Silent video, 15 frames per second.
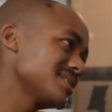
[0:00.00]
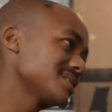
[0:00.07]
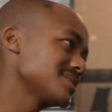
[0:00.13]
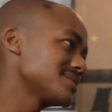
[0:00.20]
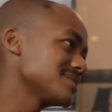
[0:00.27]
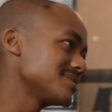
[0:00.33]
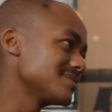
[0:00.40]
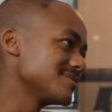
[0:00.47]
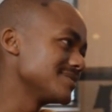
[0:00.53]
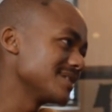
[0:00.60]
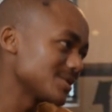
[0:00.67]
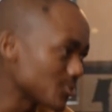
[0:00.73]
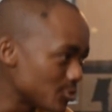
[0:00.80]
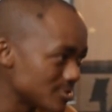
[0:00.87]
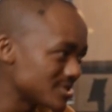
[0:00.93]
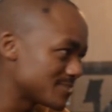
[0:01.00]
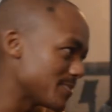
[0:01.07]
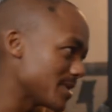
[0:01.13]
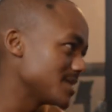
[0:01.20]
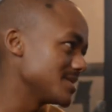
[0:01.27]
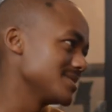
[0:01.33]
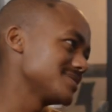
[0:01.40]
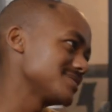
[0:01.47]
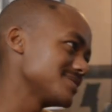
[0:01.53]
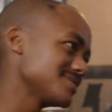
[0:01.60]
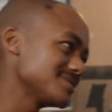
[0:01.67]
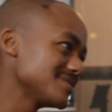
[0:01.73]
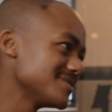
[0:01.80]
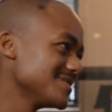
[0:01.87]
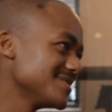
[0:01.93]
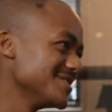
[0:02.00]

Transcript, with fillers: that that chutzpah, as the